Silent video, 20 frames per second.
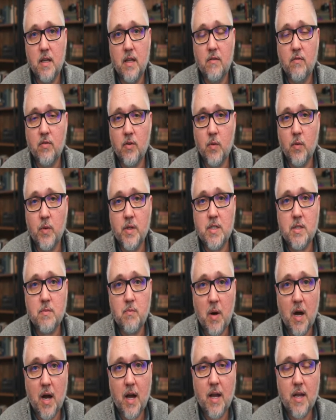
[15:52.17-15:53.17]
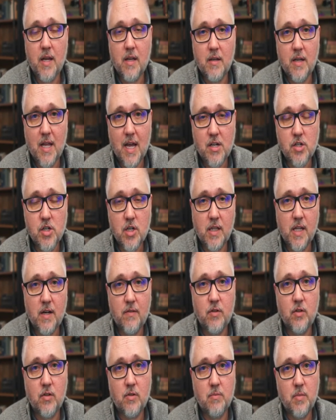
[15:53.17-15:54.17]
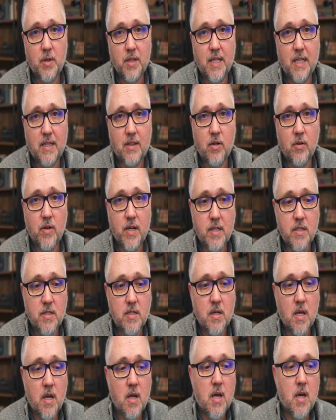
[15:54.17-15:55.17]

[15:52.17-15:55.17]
influenced by national level, but that there is